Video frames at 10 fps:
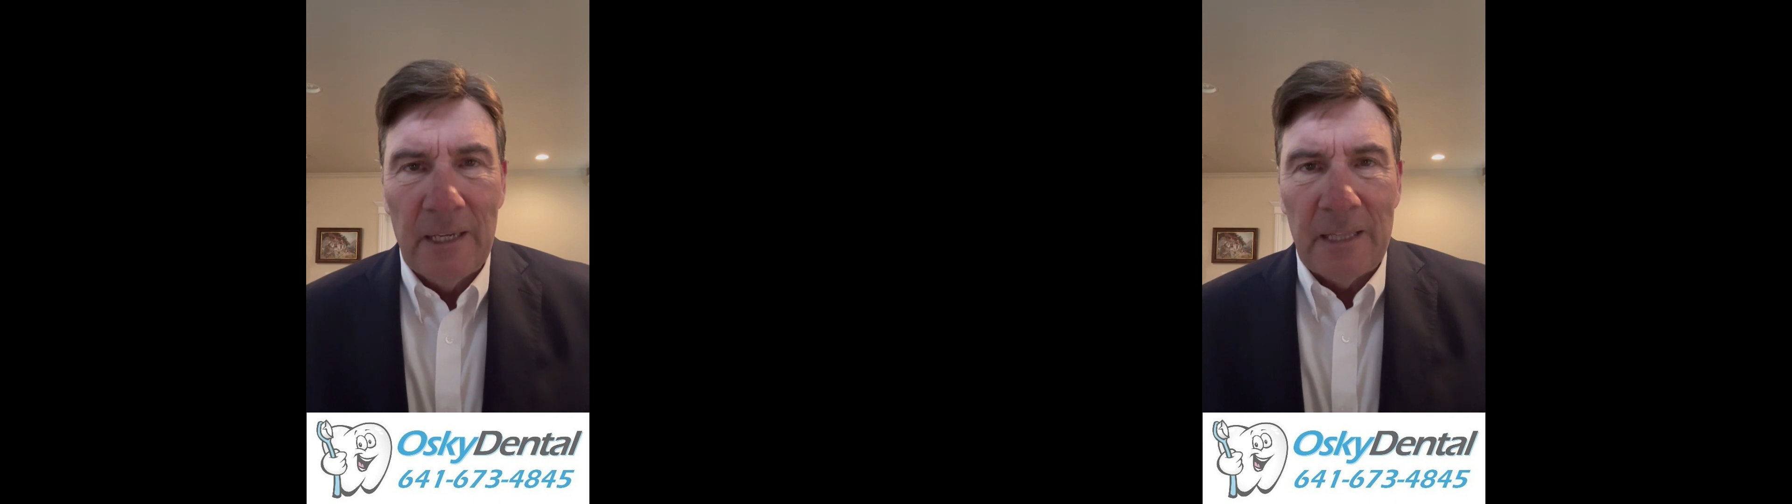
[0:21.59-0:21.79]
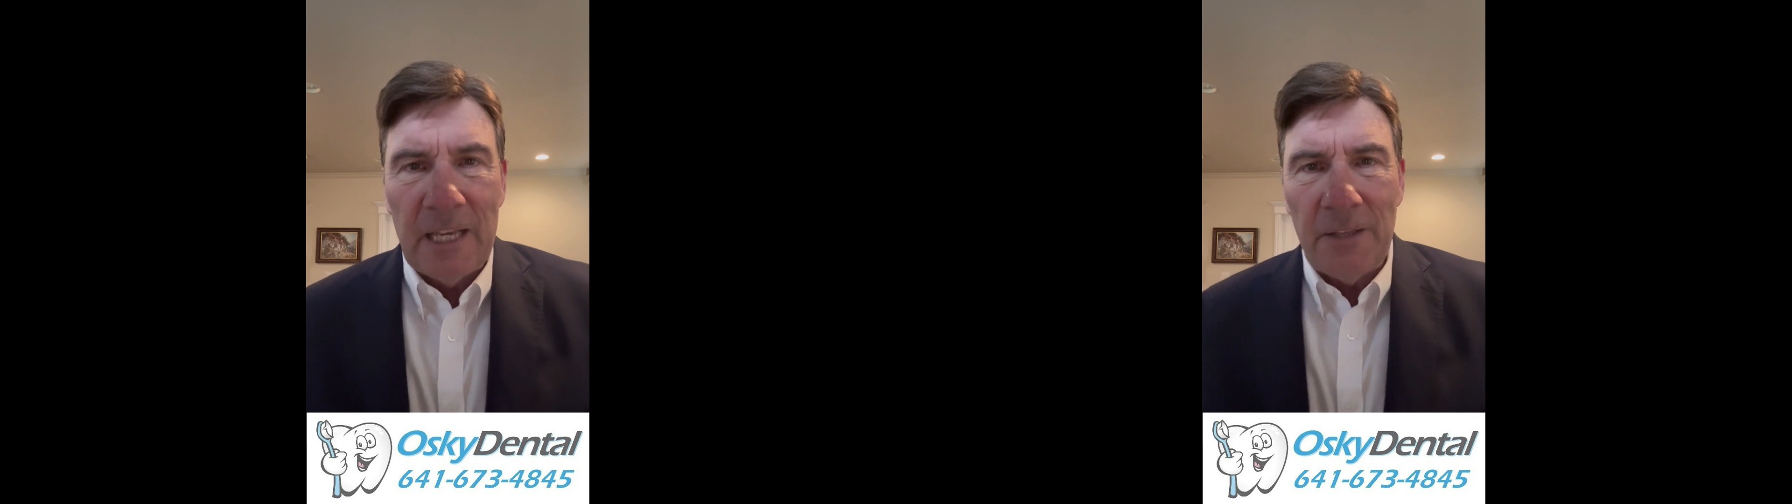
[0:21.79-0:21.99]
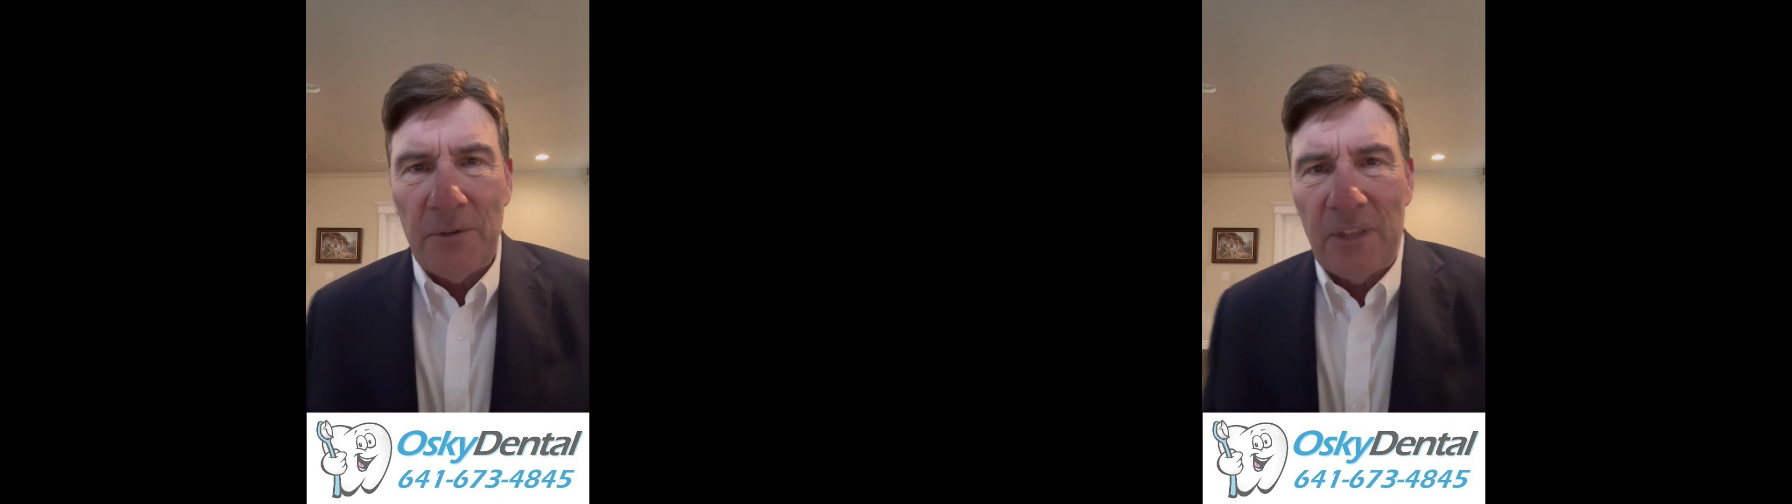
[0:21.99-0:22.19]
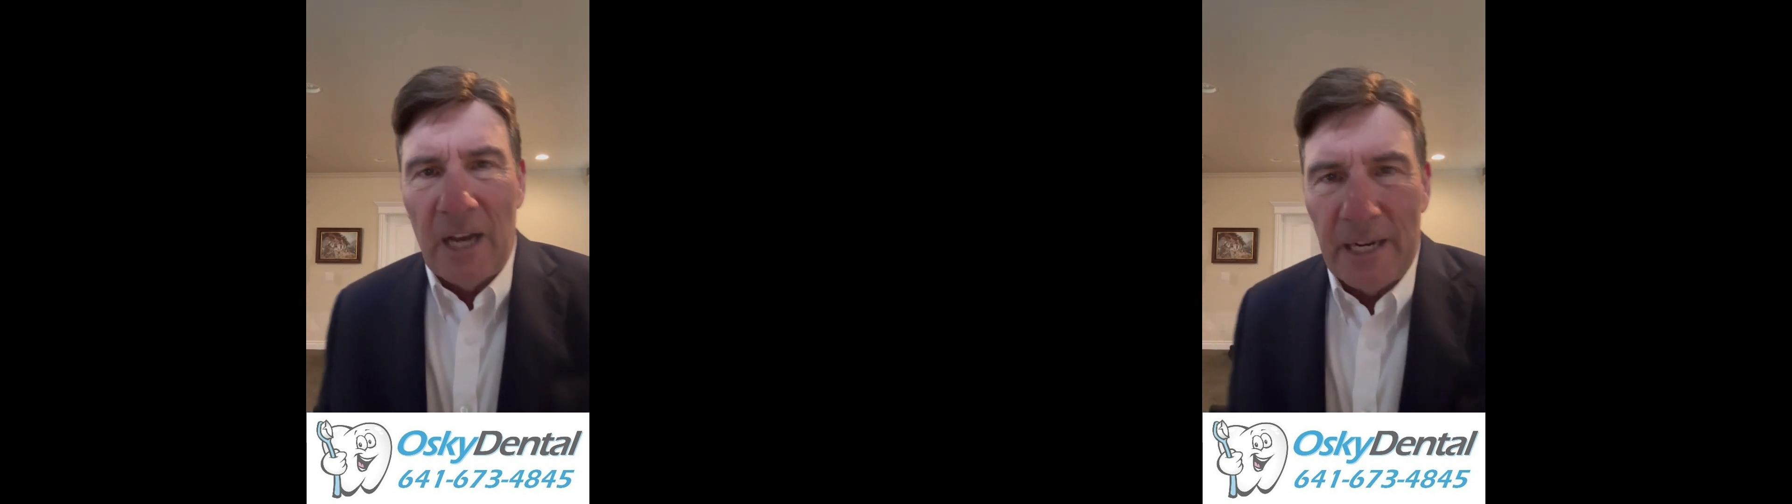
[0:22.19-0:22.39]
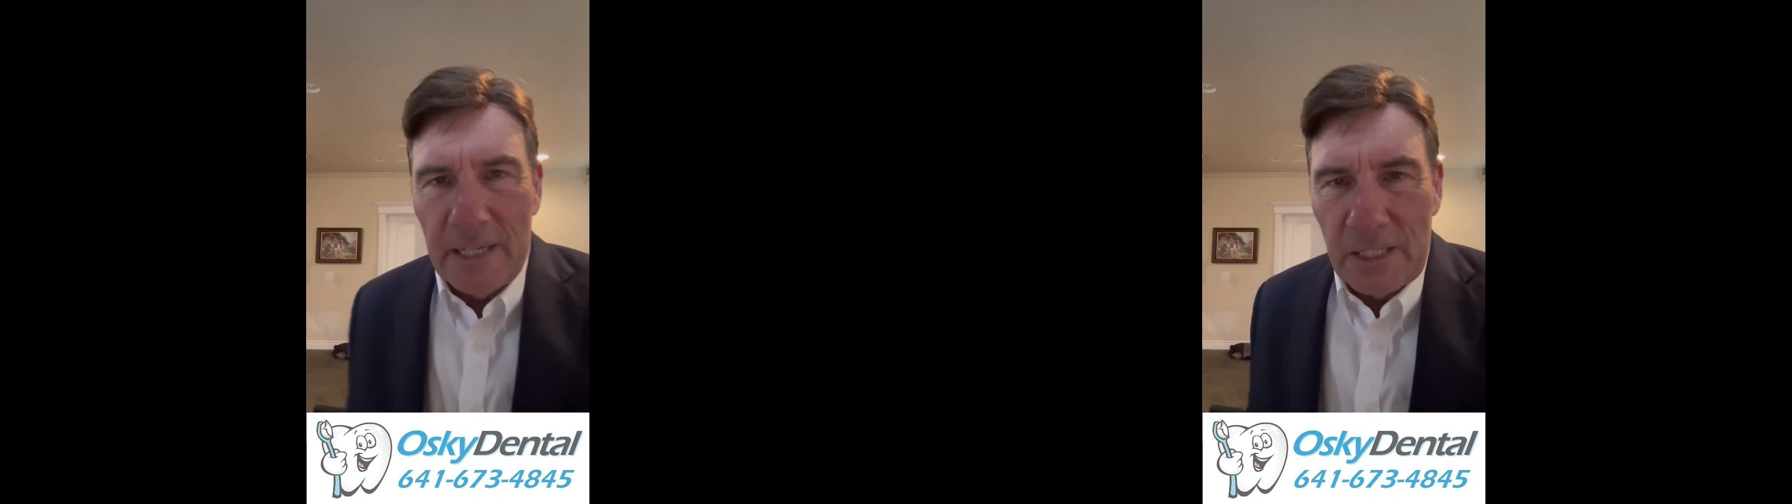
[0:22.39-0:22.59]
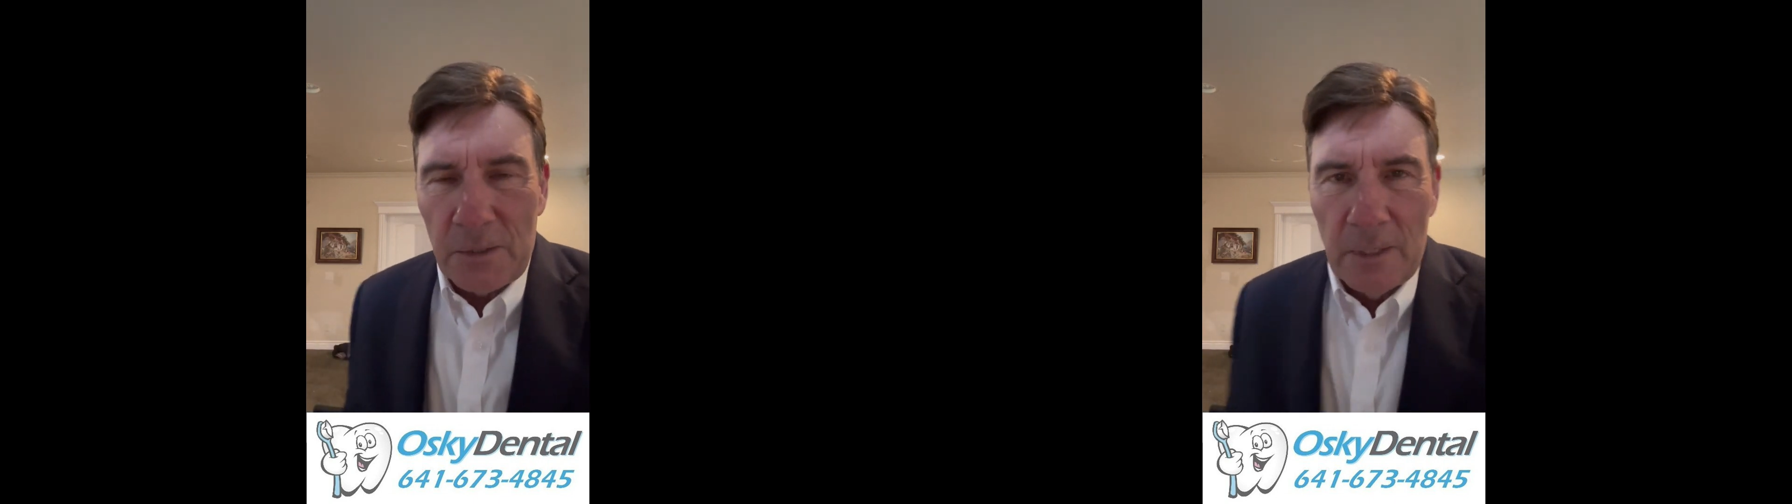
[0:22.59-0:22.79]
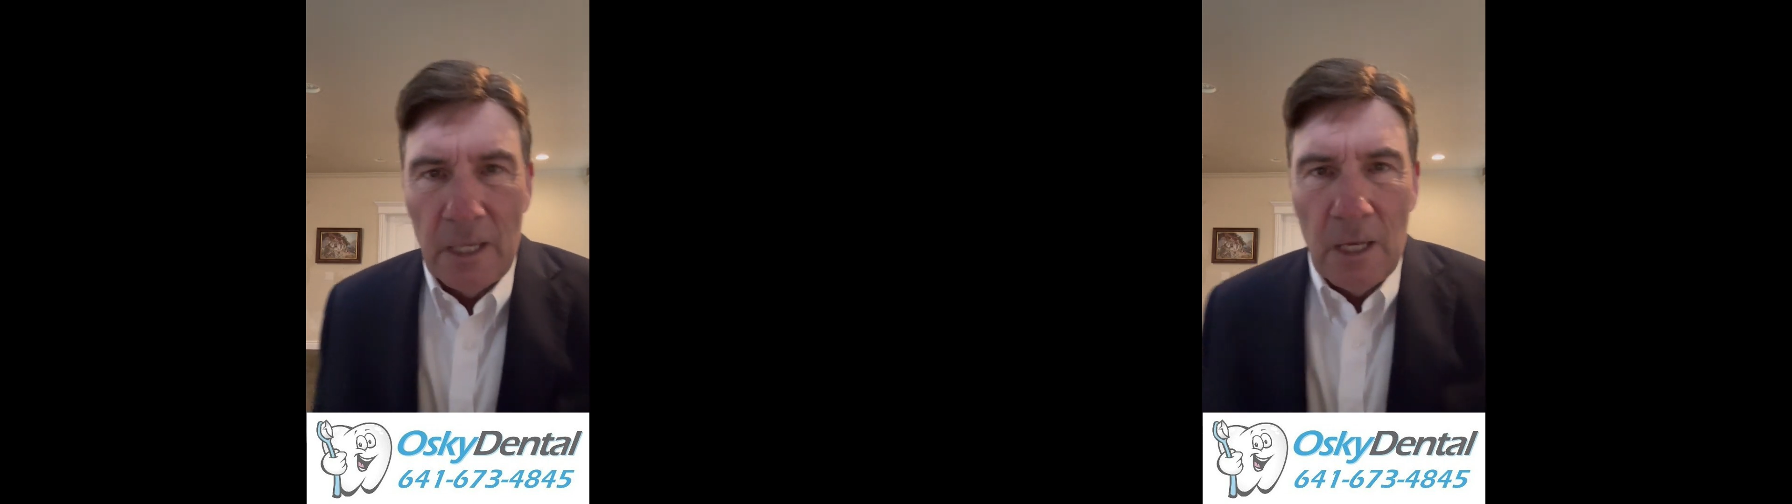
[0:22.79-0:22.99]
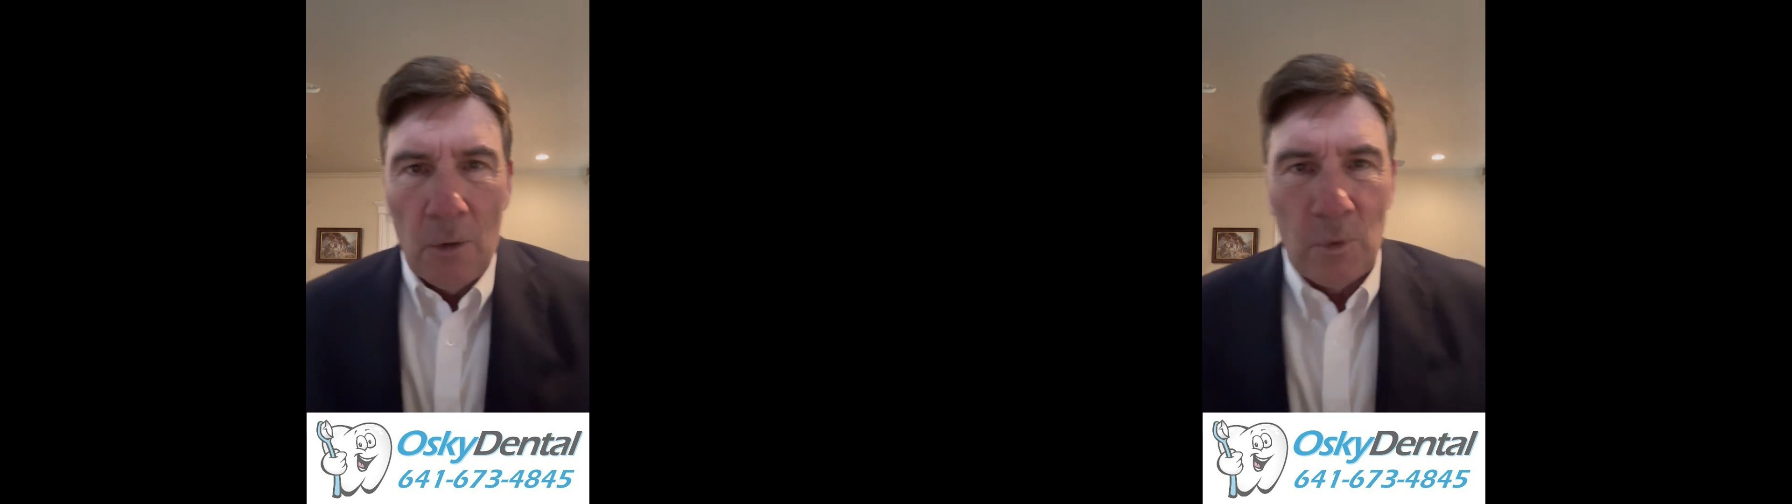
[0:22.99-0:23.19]
The other thought is,
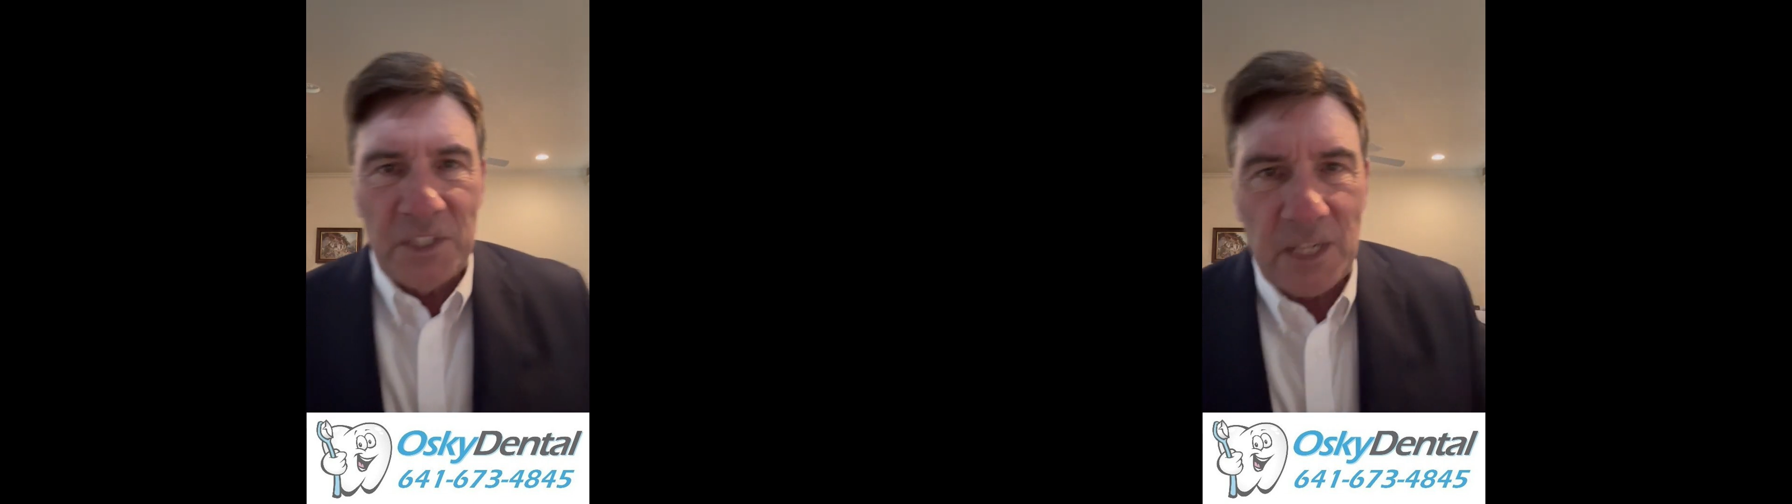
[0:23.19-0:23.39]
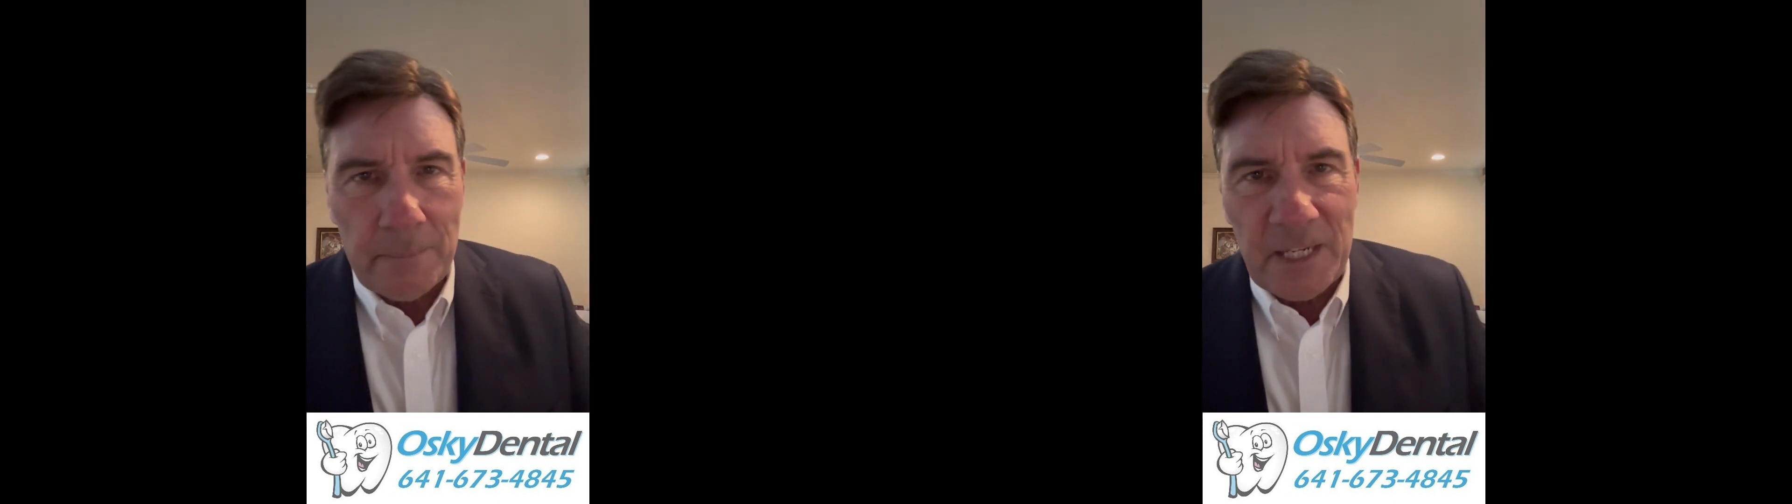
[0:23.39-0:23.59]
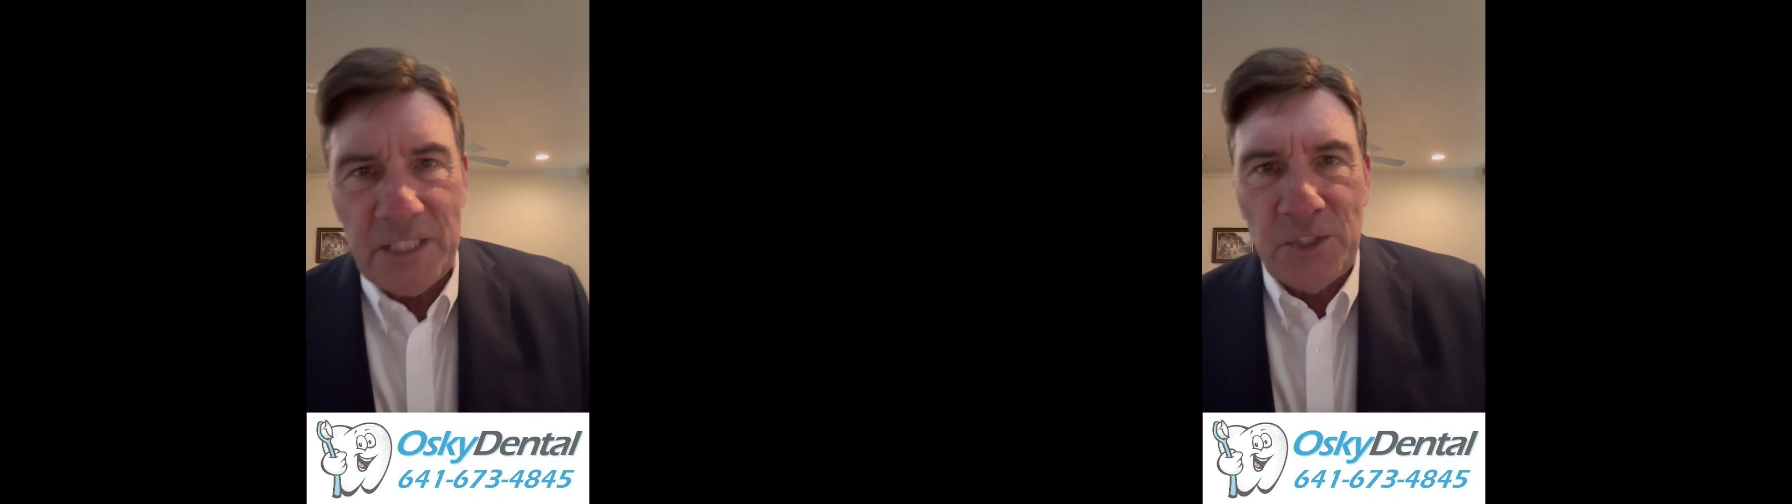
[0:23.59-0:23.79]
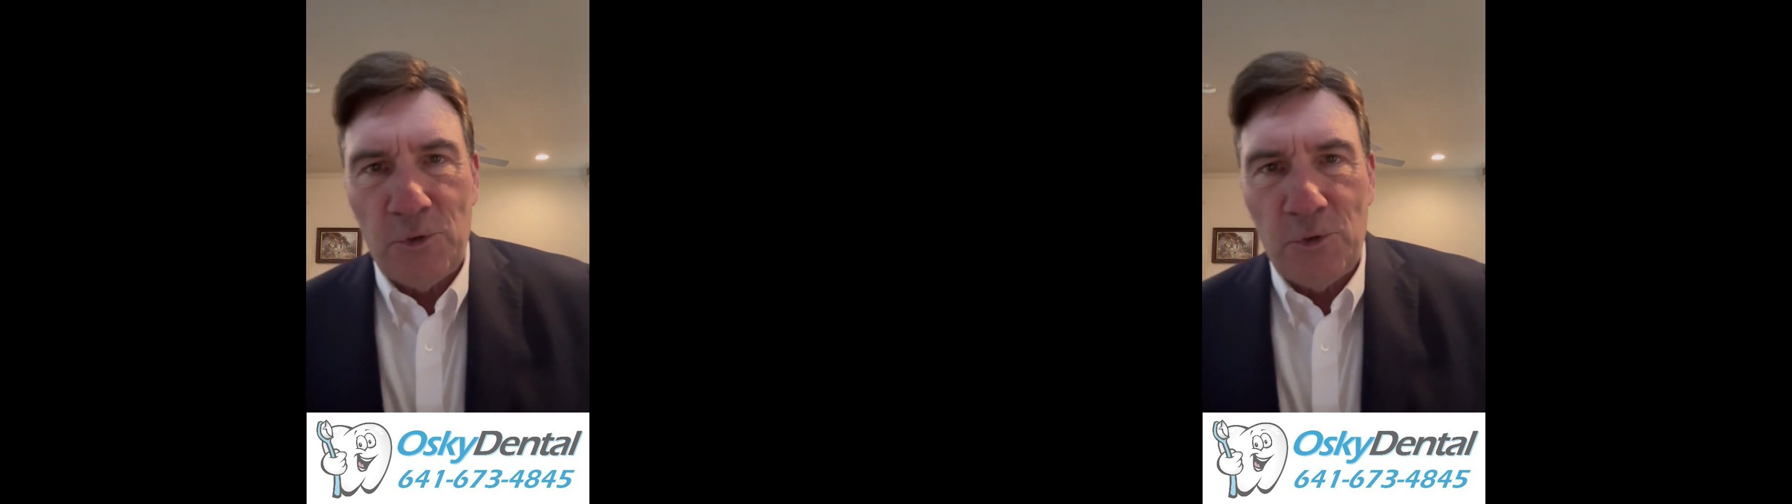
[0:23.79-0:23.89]
when somebody's